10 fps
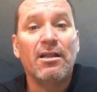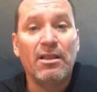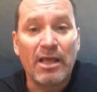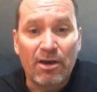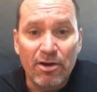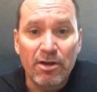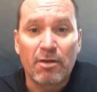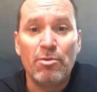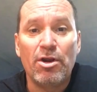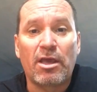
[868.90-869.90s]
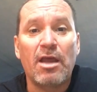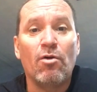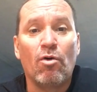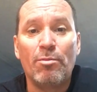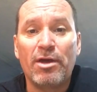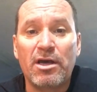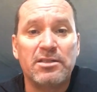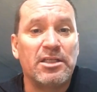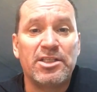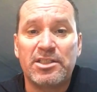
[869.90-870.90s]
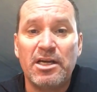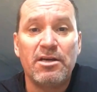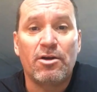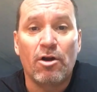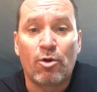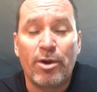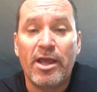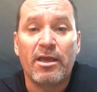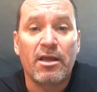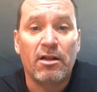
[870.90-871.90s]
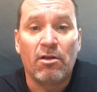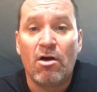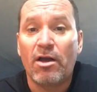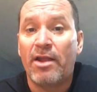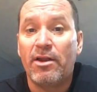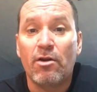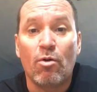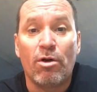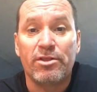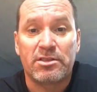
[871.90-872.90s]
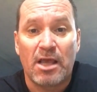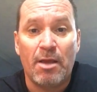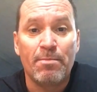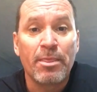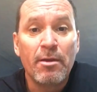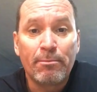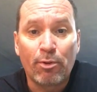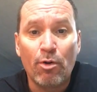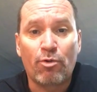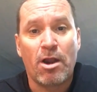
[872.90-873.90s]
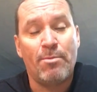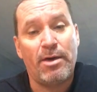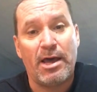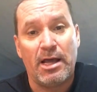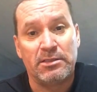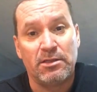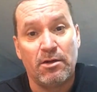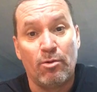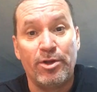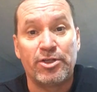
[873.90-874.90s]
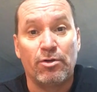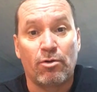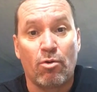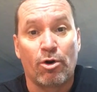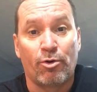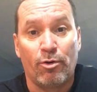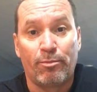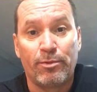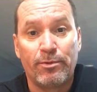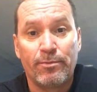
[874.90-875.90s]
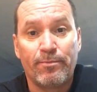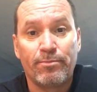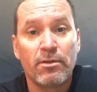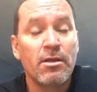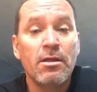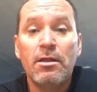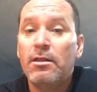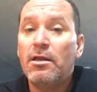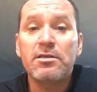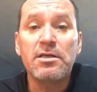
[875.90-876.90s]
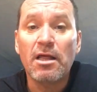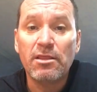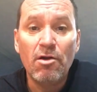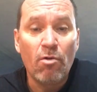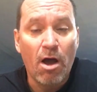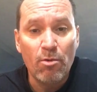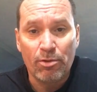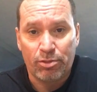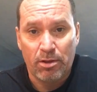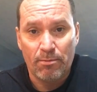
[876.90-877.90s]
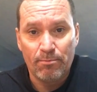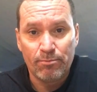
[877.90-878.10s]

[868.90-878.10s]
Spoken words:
they couldn't communicate or because they just didn't agree and get along and didn't go on the same program as the original core group. There's nothing wrong with it.